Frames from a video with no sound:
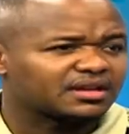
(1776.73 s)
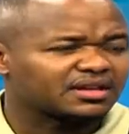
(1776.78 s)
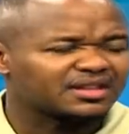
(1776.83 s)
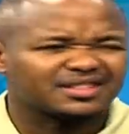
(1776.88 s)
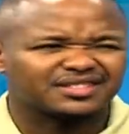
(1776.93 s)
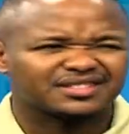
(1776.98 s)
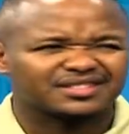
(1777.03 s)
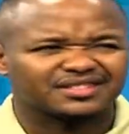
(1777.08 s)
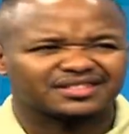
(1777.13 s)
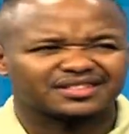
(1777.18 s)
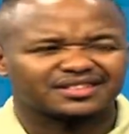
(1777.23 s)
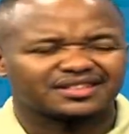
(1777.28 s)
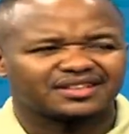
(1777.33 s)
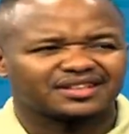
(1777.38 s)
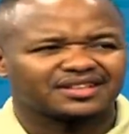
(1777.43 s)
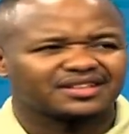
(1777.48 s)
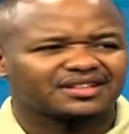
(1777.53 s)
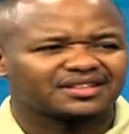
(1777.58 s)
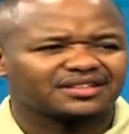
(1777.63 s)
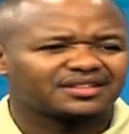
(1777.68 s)
Shule
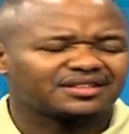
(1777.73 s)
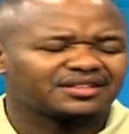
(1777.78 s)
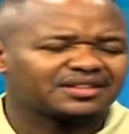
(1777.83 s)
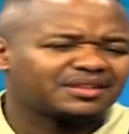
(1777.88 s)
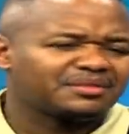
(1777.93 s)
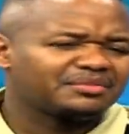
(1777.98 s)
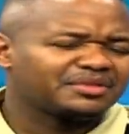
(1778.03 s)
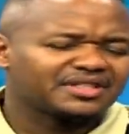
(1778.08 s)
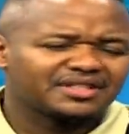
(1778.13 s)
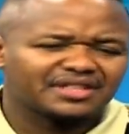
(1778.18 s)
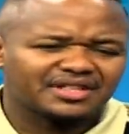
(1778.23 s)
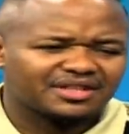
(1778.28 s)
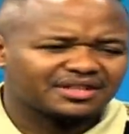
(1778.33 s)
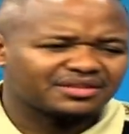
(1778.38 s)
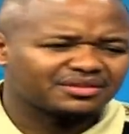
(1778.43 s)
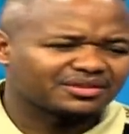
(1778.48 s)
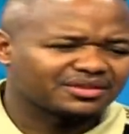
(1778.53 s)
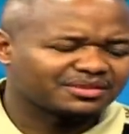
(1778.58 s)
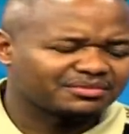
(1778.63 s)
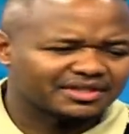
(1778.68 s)
mlivaliwa? I mean, yeah,
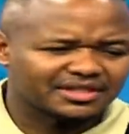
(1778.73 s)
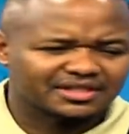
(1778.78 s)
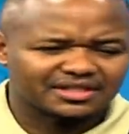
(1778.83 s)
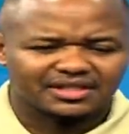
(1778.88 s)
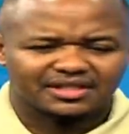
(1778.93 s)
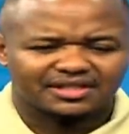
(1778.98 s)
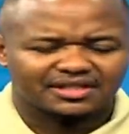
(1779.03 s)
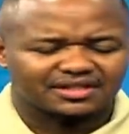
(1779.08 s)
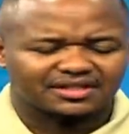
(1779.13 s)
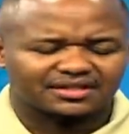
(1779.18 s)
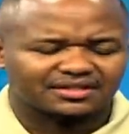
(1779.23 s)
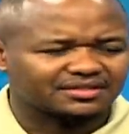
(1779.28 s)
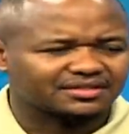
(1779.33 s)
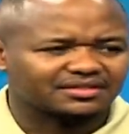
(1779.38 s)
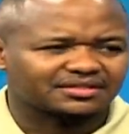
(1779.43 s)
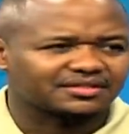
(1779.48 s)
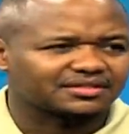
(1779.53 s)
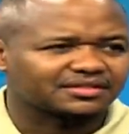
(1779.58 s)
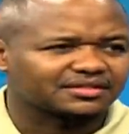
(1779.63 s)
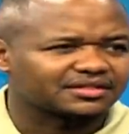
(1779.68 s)
huko macha. Yeah.
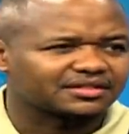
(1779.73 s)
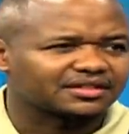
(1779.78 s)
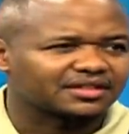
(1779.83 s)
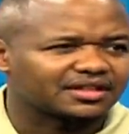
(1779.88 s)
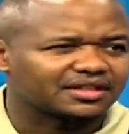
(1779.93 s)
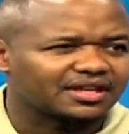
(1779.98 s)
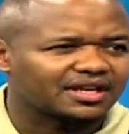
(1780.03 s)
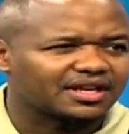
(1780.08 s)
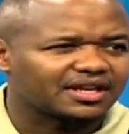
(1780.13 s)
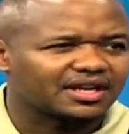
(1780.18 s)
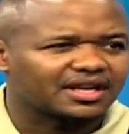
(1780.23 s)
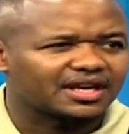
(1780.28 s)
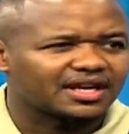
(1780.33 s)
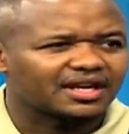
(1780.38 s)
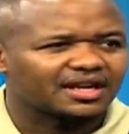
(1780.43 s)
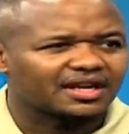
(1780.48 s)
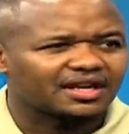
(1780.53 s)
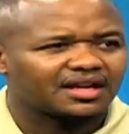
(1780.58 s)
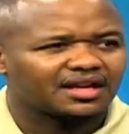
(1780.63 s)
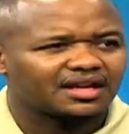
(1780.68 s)
Macha,
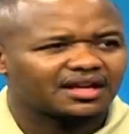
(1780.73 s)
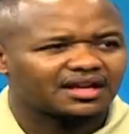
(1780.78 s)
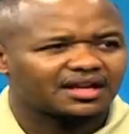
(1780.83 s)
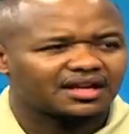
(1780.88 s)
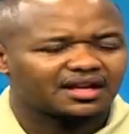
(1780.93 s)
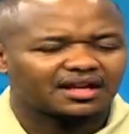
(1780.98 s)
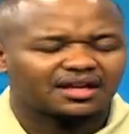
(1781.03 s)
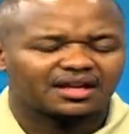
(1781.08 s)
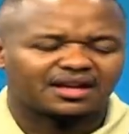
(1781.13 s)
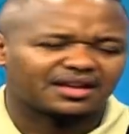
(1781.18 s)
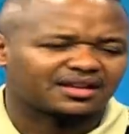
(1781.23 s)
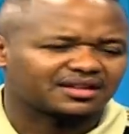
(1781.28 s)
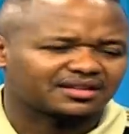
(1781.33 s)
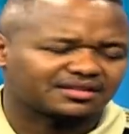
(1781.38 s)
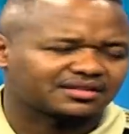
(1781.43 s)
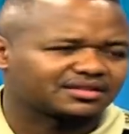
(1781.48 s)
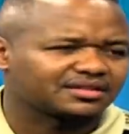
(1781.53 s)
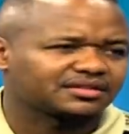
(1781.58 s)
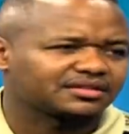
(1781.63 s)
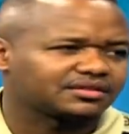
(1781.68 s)
that was kawaida. Yeah,
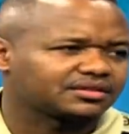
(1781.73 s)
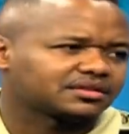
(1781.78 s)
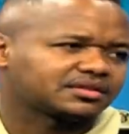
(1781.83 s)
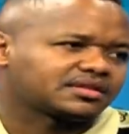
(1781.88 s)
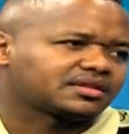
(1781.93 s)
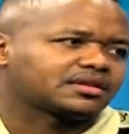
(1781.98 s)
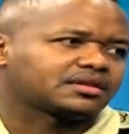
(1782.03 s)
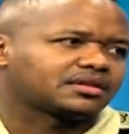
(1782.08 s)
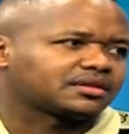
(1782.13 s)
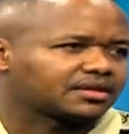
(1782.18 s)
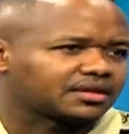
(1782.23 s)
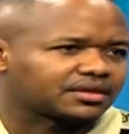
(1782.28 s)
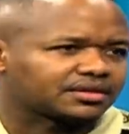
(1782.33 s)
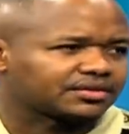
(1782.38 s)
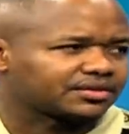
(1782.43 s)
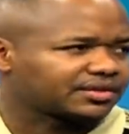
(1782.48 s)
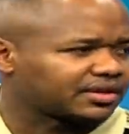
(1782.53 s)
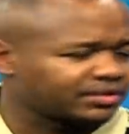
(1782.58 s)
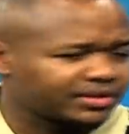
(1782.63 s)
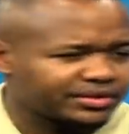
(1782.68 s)
since you saw, yeah.
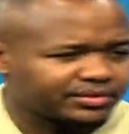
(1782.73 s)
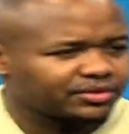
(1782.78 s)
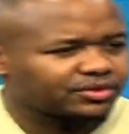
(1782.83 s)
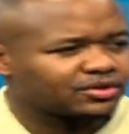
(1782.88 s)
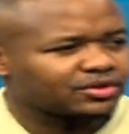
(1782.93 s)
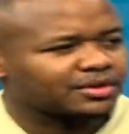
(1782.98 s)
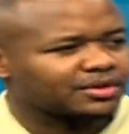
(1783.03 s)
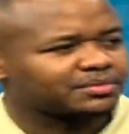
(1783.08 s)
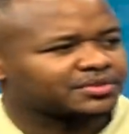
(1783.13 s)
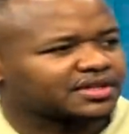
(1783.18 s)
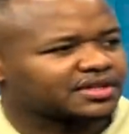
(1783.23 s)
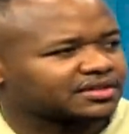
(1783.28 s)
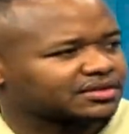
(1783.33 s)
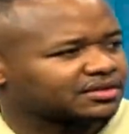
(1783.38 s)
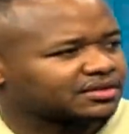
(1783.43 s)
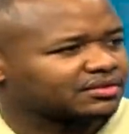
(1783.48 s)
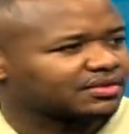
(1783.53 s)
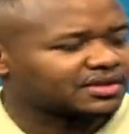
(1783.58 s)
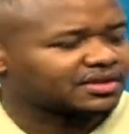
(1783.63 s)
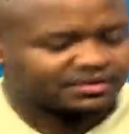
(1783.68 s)
The way we grew up here,
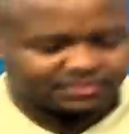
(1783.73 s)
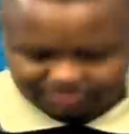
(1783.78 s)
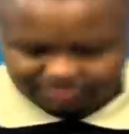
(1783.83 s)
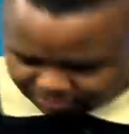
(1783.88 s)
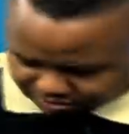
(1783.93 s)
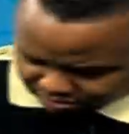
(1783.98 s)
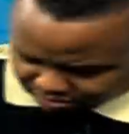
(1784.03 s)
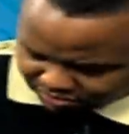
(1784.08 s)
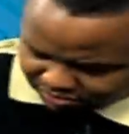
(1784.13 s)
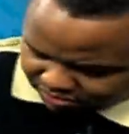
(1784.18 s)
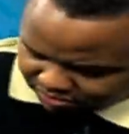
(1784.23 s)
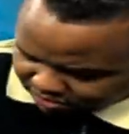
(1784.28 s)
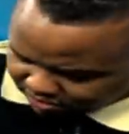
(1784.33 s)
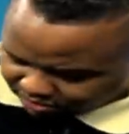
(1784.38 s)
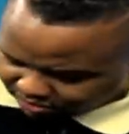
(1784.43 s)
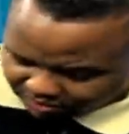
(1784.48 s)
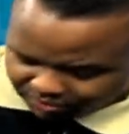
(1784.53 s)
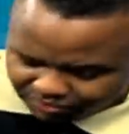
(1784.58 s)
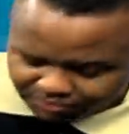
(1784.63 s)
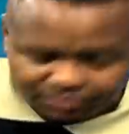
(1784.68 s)

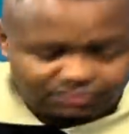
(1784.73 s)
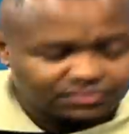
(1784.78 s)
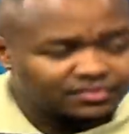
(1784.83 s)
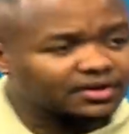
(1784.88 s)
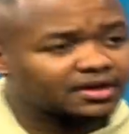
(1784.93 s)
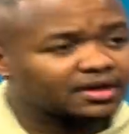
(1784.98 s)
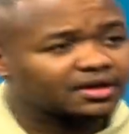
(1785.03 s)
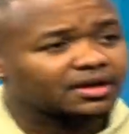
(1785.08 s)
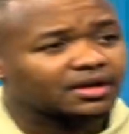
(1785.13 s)
yeah.